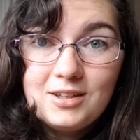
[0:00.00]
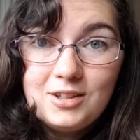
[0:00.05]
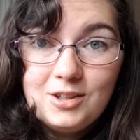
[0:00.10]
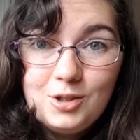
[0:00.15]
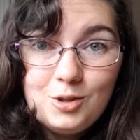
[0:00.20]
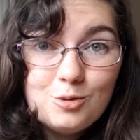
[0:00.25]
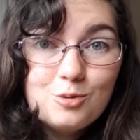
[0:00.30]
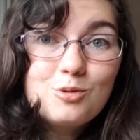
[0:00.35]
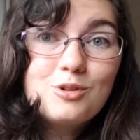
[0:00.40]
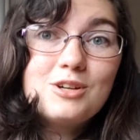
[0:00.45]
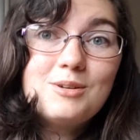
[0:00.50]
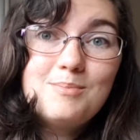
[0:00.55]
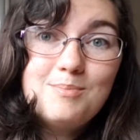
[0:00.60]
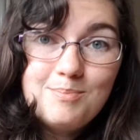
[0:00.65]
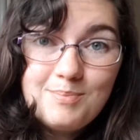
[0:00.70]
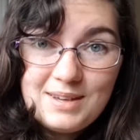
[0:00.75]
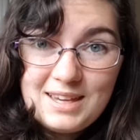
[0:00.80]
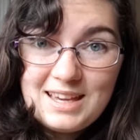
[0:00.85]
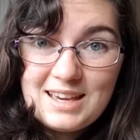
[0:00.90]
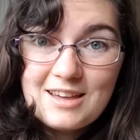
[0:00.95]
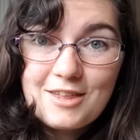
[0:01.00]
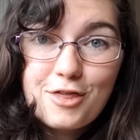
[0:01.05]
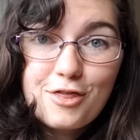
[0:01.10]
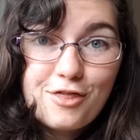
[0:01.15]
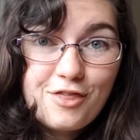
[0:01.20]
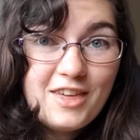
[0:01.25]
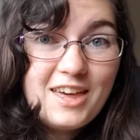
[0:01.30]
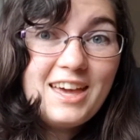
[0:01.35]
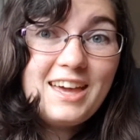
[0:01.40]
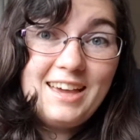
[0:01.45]
You can be a
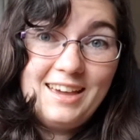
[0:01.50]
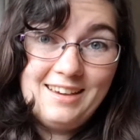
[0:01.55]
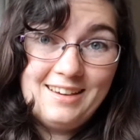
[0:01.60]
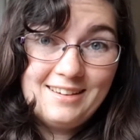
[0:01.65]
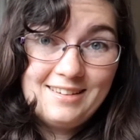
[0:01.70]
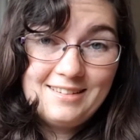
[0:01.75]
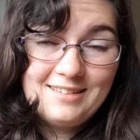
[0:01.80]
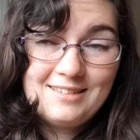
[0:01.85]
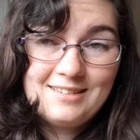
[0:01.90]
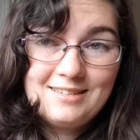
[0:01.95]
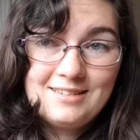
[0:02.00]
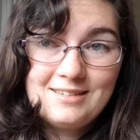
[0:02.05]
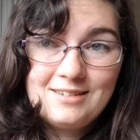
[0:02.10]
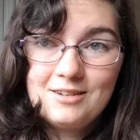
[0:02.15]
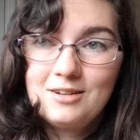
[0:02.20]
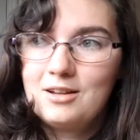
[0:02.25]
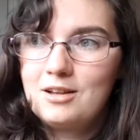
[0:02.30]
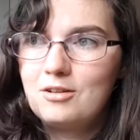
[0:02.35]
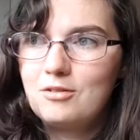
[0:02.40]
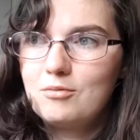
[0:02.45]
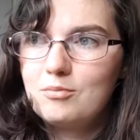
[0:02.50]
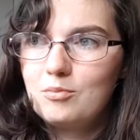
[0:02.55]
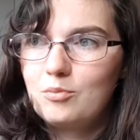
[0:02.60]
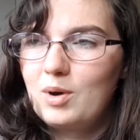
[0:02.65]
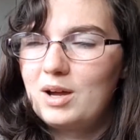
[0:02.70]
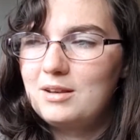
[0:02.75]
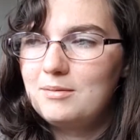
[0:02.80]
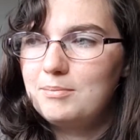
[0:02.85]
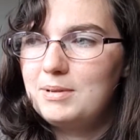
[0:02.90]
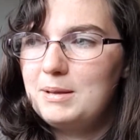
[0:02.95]
thing.
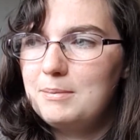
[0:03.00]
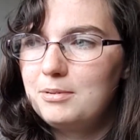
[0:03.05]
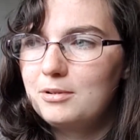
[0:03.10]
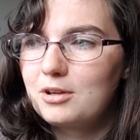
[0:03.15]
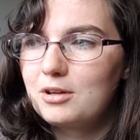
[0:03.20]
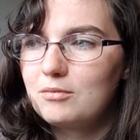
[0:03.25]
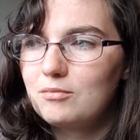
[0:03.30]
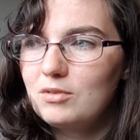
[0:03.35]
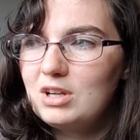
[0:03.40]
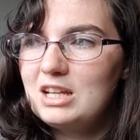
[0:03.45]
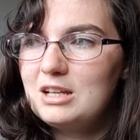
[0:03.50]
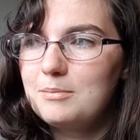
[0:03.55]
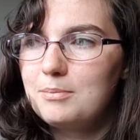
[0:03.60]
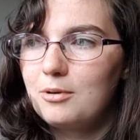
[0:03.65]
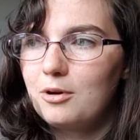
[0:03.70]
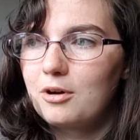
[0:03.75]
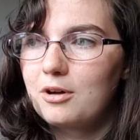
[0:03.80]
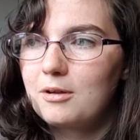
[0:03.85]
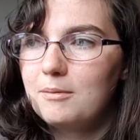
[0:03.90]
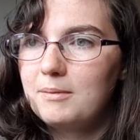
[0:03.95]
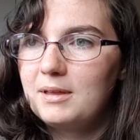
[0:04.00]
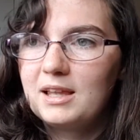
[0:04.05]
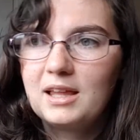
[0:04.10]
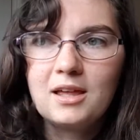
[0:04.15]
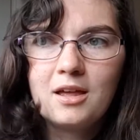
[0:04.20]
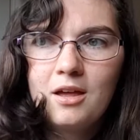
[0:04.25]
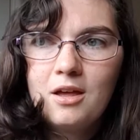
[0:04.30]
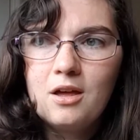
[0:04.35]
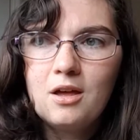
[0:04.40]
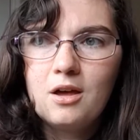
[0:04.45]
When people can read a book and be like,
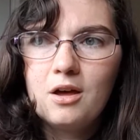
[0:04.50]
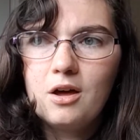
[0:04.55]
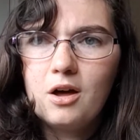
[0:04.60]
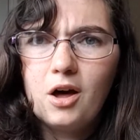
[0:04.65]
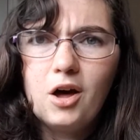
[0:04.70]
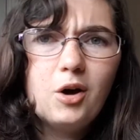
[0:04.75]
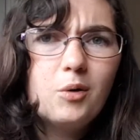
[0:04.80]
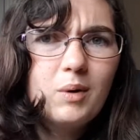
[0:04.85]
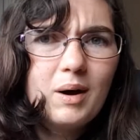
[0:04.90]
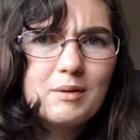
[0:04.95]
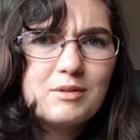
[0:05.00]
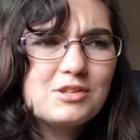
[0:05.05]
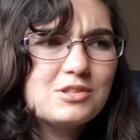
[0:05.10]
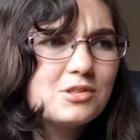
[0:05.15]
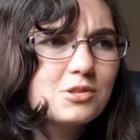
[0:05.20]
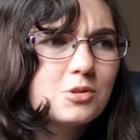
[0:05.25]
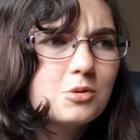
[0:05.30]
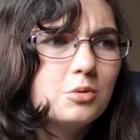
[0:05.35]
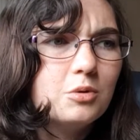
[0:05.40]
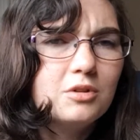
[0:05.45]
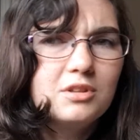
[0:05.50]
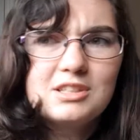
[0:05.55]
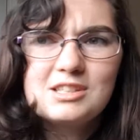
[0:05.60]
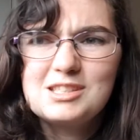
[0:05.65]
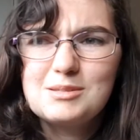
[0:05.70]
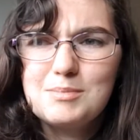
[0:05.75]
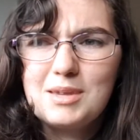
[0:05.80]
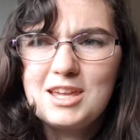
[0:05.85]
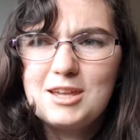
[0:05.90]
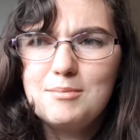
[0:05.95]
oh wow, this is cool, this
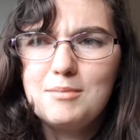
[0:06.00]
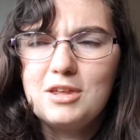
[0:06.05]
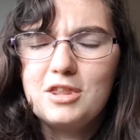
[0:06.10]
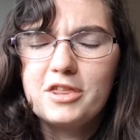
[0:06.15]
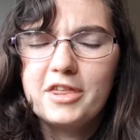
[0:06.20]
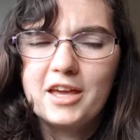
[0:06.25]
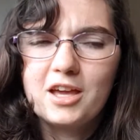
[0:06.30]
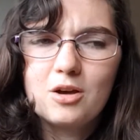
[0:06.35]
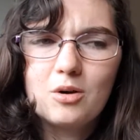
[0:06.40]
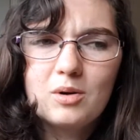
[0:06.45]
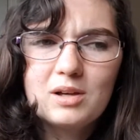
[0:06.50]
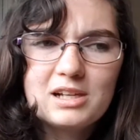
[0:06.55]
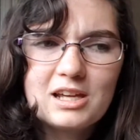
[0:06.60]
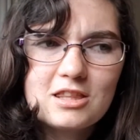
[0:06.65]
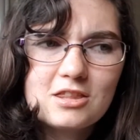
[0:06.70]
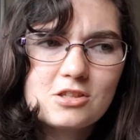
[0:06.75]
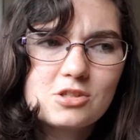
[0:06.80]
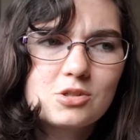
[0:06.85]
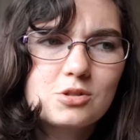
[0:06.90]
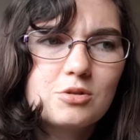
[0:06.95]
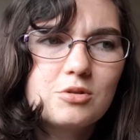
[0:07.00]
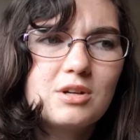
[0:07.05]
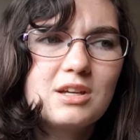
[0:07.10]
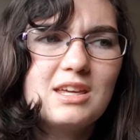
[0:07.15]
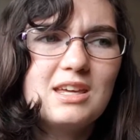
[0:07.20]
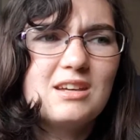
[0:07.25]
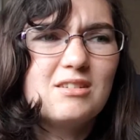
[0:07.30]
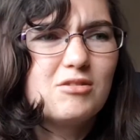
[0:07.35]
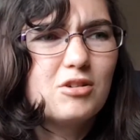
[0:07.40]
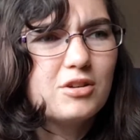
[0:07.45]
is making me think, oh I like the story
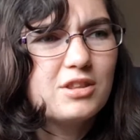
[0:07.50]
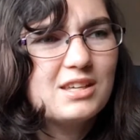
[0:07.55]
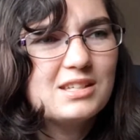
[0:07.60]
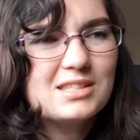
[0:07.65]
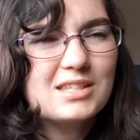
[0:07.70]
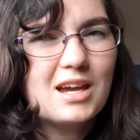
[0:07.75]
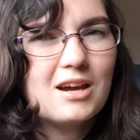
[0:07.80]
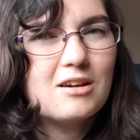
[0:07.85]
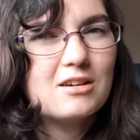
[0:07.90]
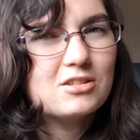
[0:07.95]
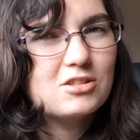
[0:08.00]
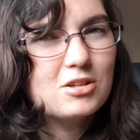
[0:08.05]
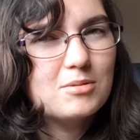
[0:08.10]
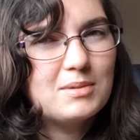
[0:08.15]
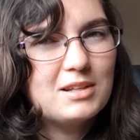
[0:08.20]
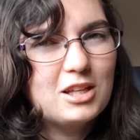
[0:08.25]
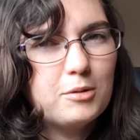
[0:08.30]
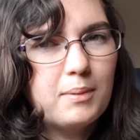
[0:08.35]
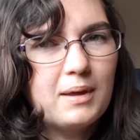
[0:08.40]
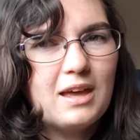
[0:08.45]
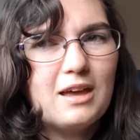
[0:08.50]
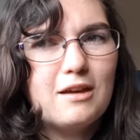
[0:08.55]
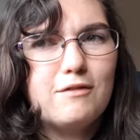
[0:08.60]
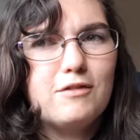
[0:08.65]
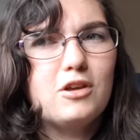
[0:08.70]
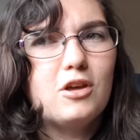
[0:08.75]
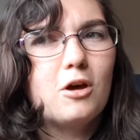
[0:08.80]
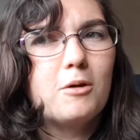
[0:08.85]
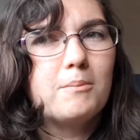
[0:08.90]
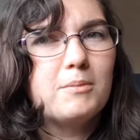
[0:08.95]
here, or this character I'm a little bit
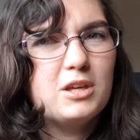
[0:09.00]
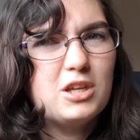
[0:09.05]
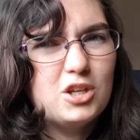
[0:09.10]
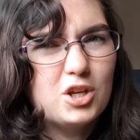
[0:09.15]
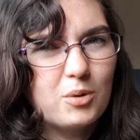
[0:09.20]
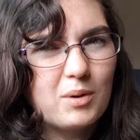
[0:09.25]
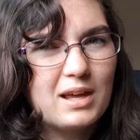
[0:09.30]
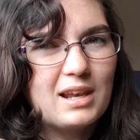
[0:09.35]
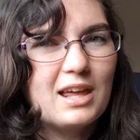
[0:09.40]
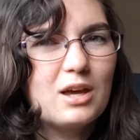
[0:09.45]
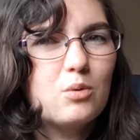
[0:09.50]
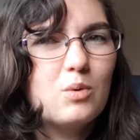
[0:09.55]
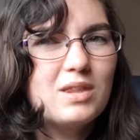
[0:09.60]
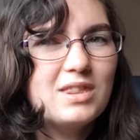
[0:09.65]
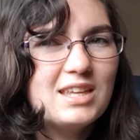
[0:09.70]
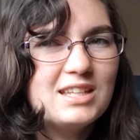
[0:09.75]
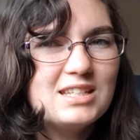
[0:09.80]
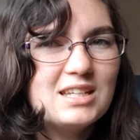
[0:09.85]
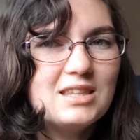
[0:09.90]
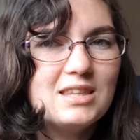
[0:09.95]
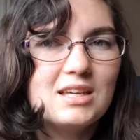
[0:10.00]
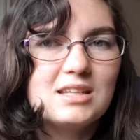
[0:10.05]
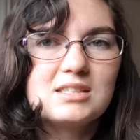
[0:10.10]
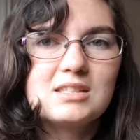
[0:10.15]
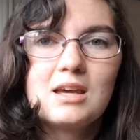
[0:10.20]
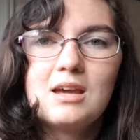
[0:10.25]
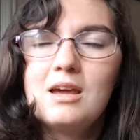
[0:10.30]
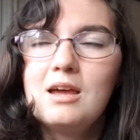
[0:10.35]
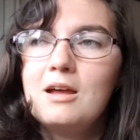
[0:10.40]
iffy on, but I like when they did this.